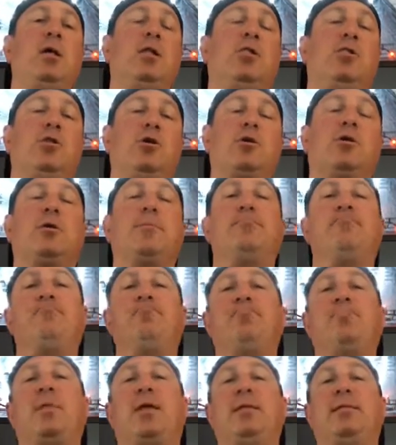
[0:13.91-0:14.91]
Look,
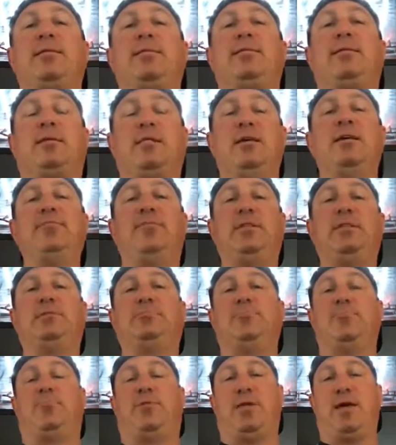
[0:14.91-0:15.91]
Cleveland has
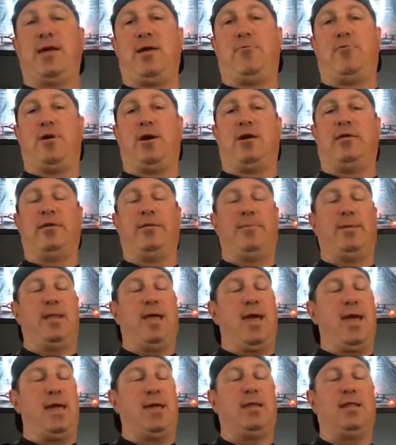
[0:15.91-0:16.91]
been playing well. They've been
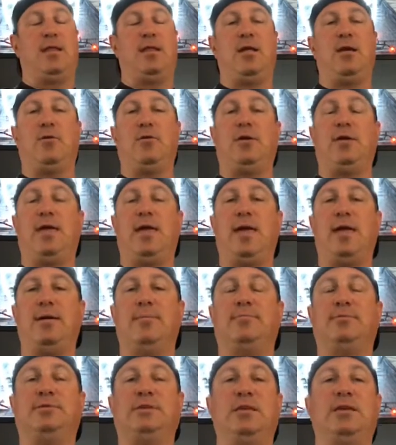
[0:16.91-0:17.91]
hanging in there in
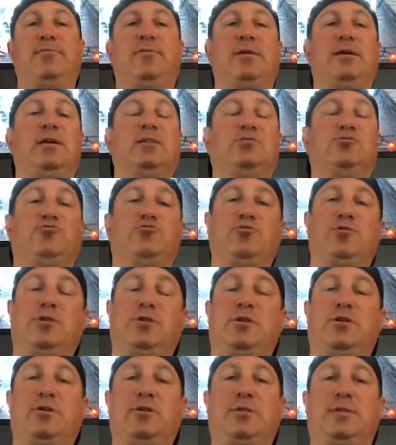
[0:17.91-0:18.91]
games, even against
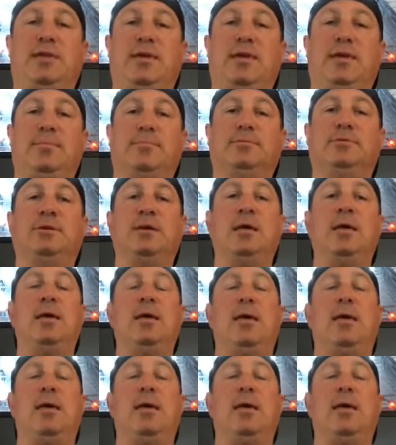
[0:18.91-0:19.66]
really good teams.